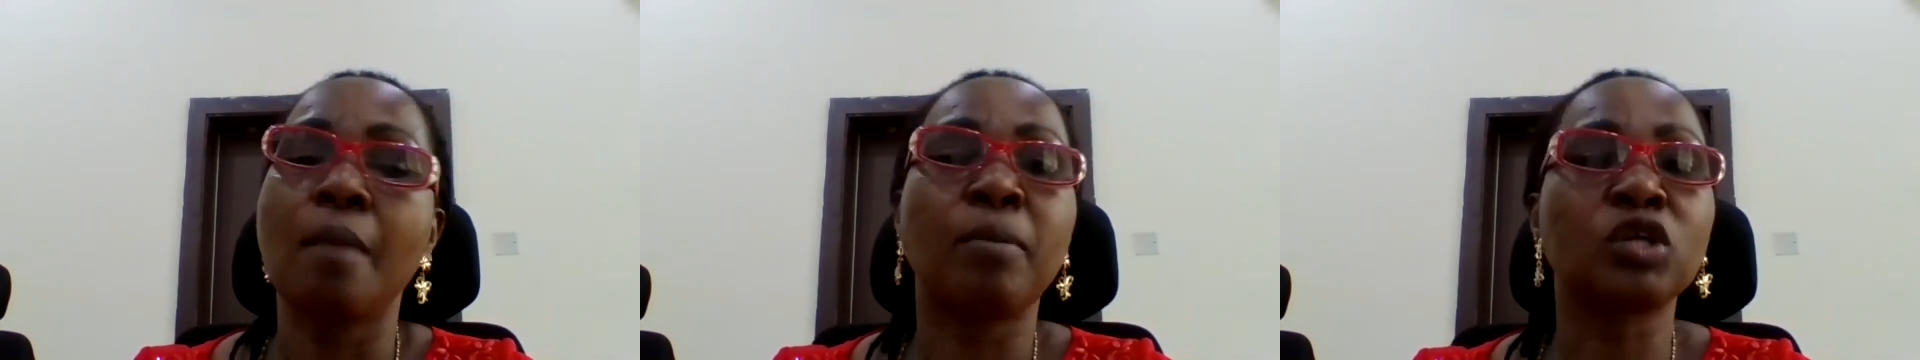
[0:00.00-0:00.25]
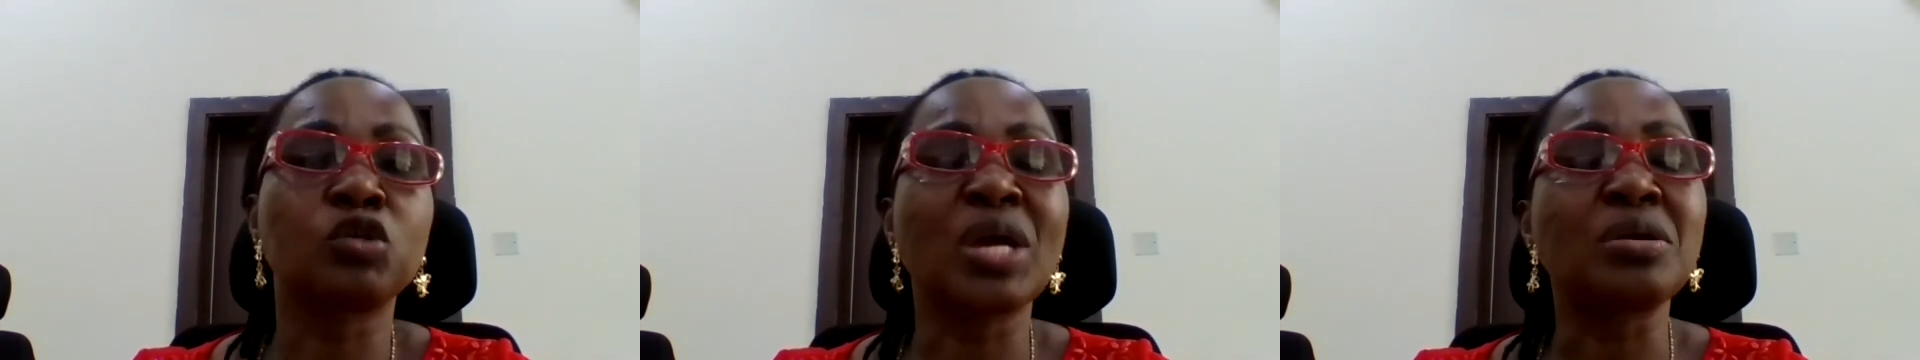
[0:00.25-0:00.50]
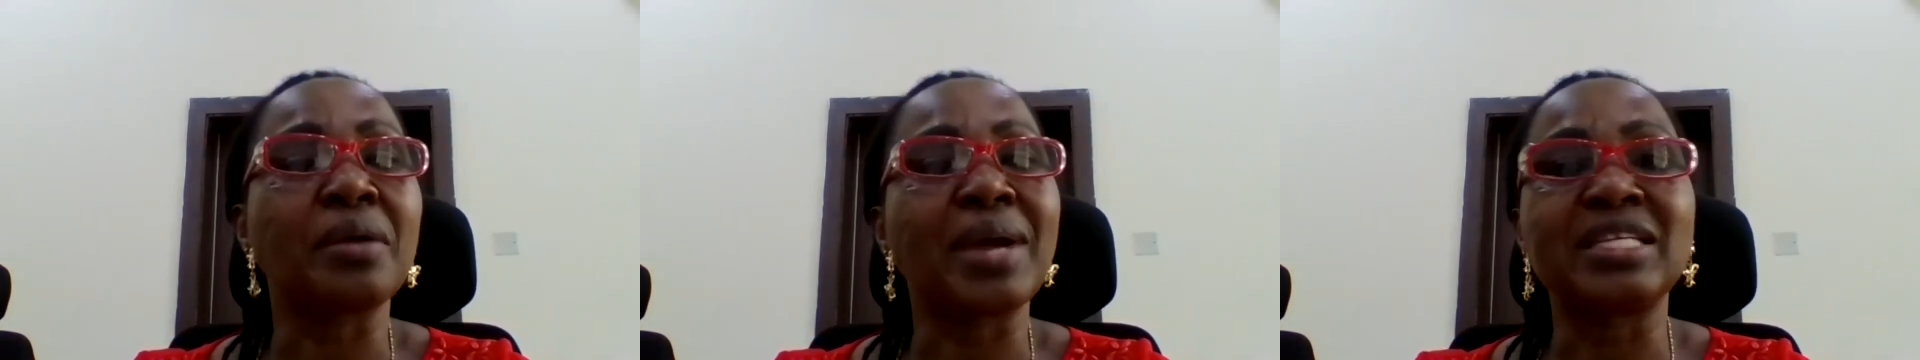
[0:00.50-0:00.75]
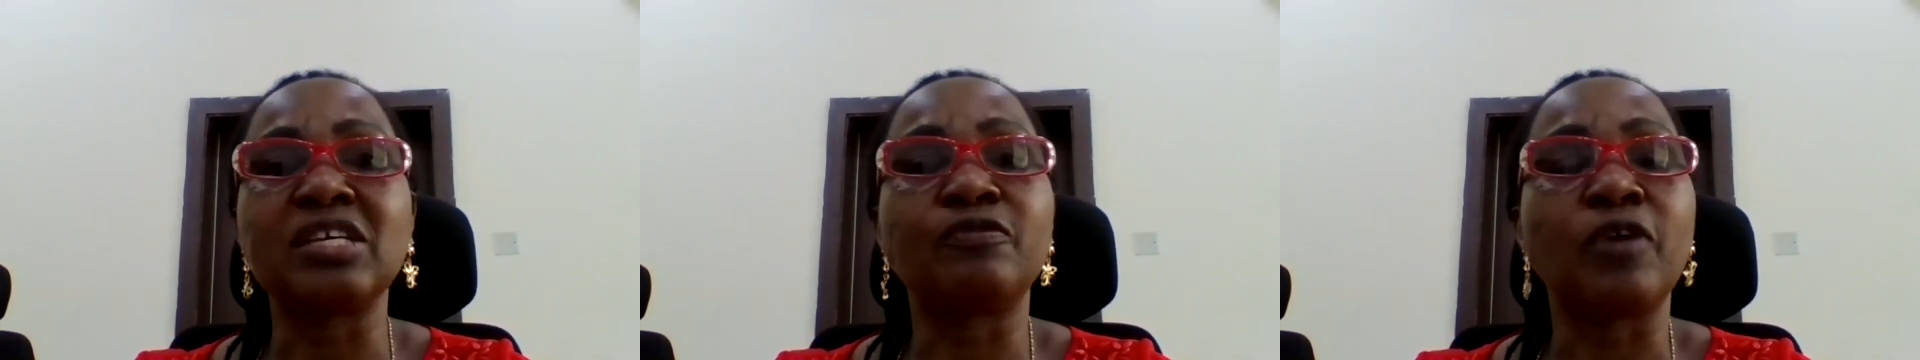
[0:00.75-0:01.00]
But when you are
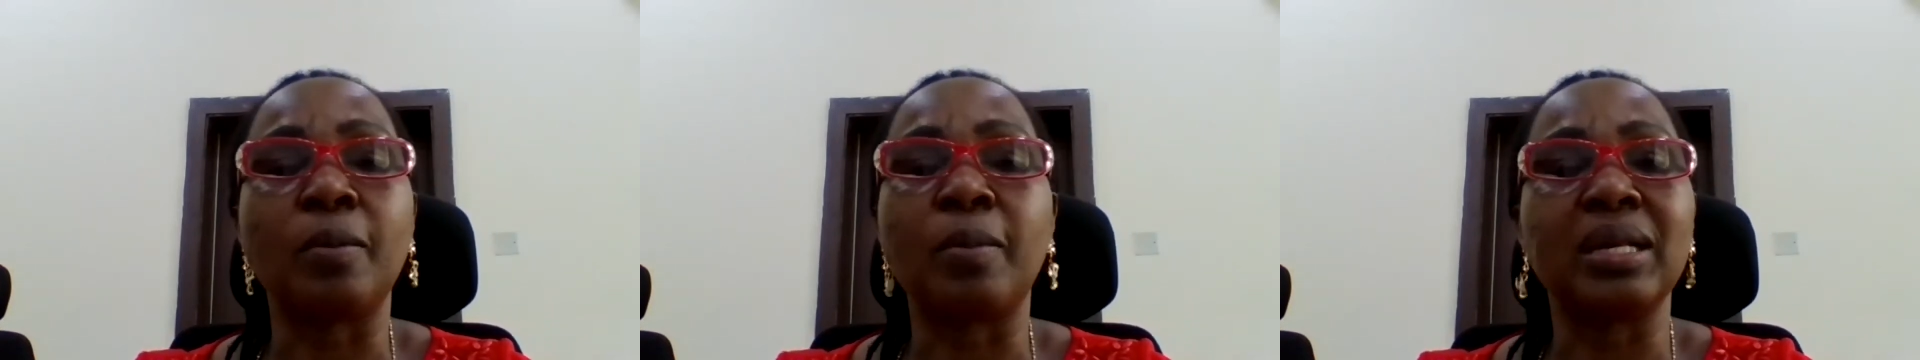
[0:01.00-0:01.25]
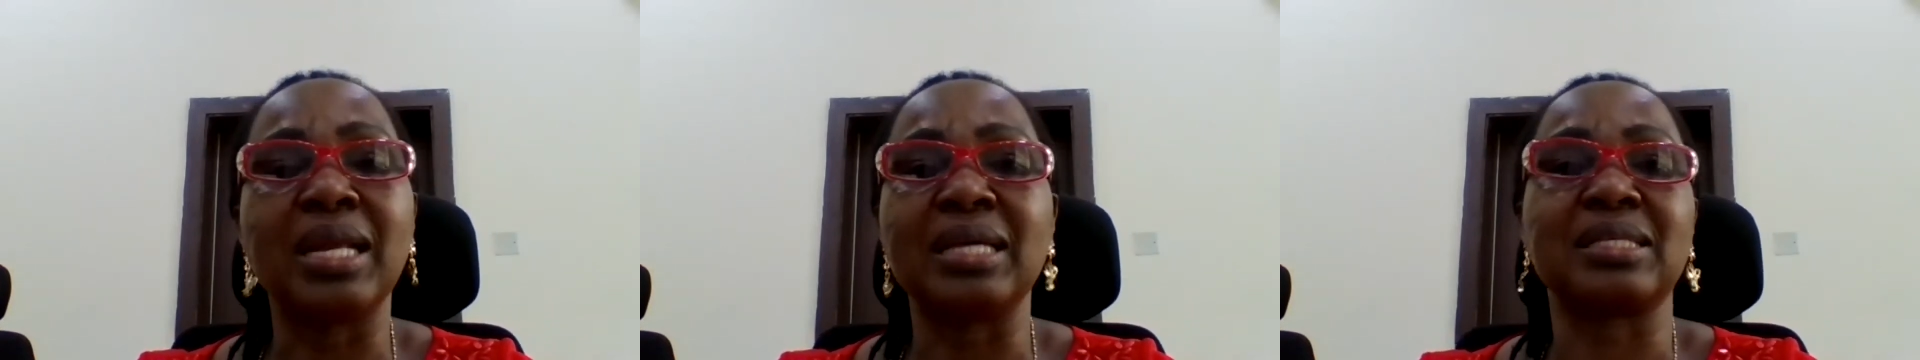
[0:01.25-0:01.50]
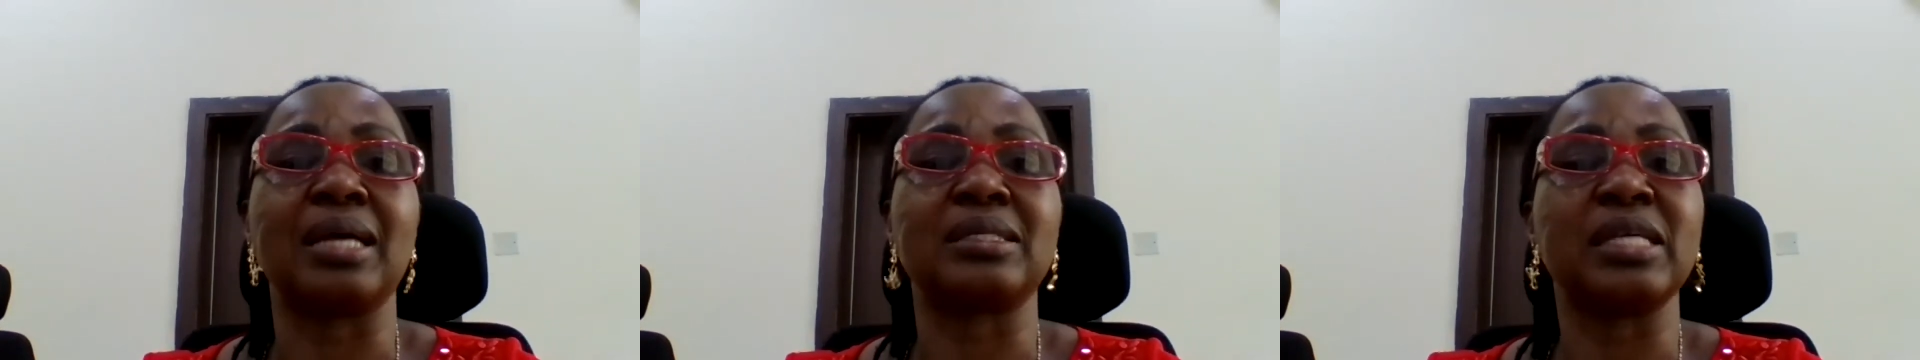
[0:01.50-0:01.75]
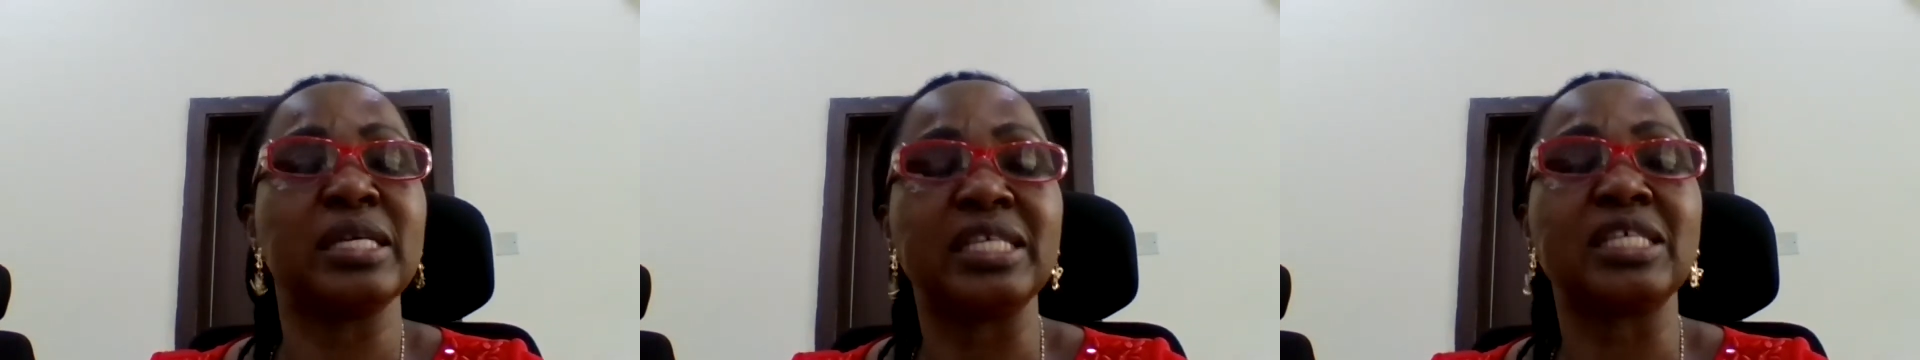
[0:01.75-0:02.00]
writing formal
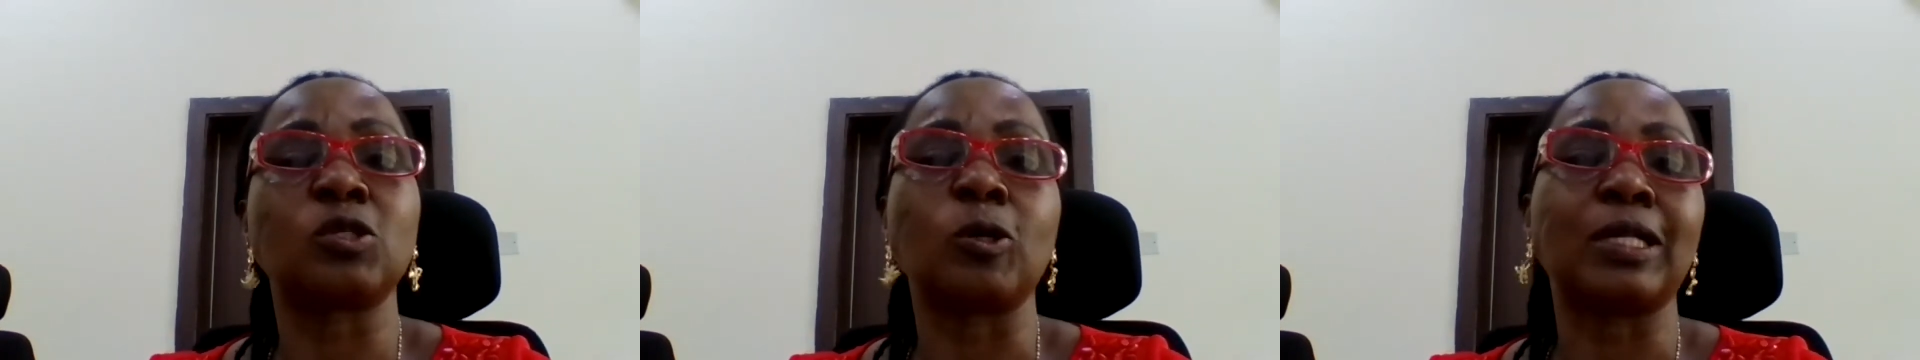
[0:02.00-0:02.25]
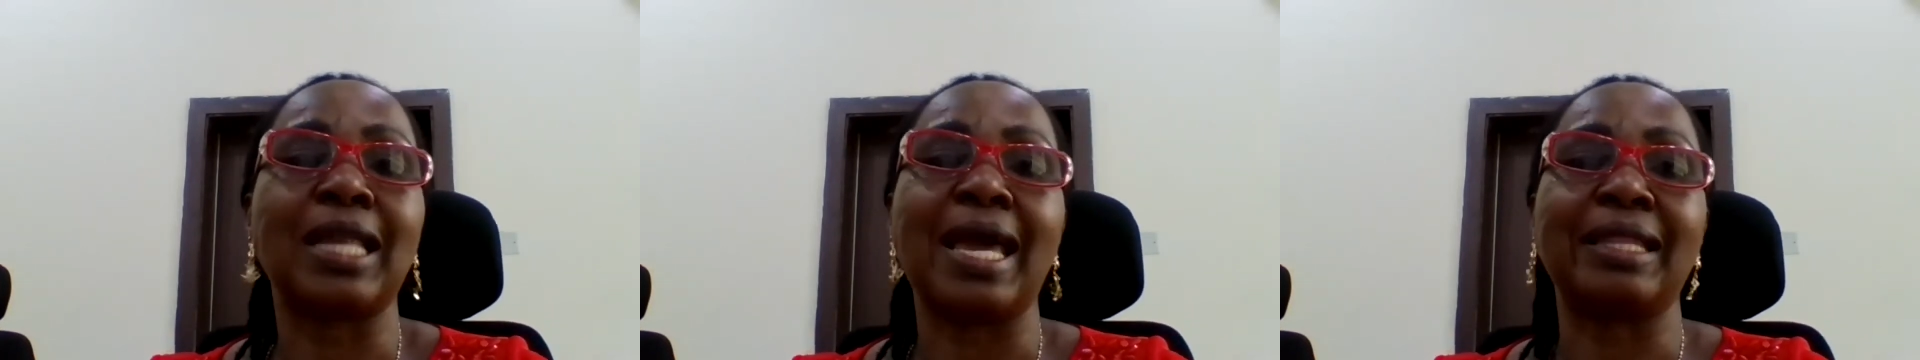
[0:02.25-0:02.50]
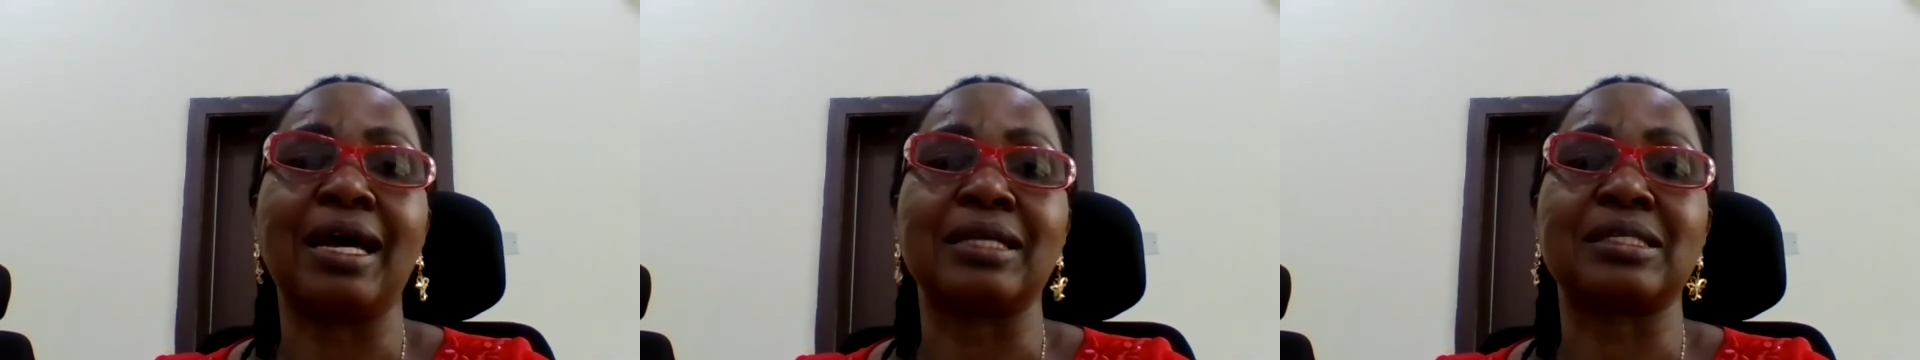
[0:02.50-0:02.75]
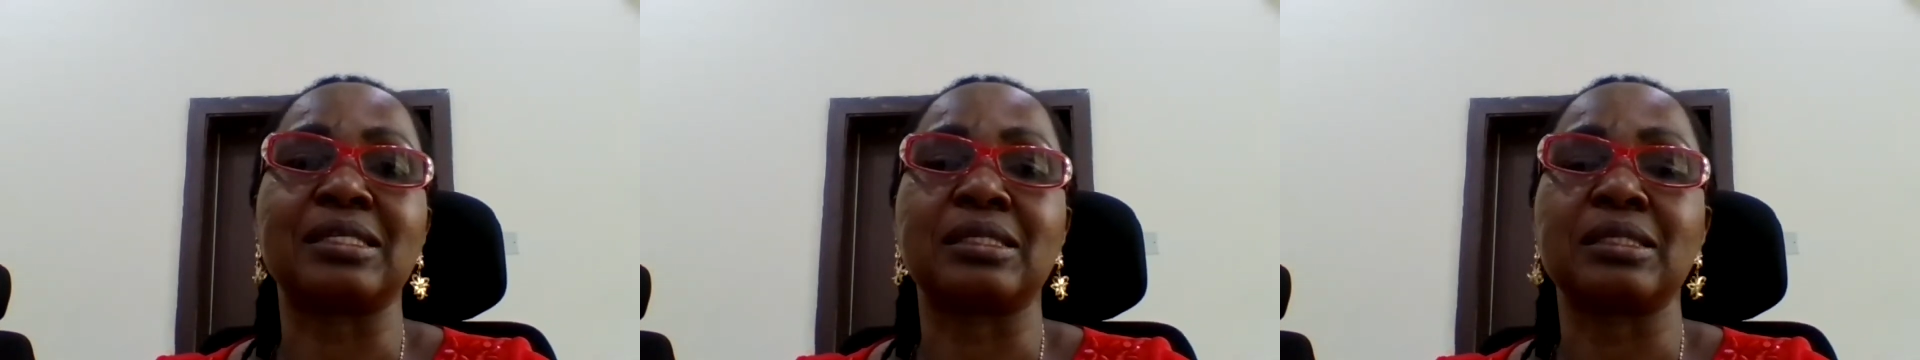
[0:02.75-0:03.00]
letters, it is not like that.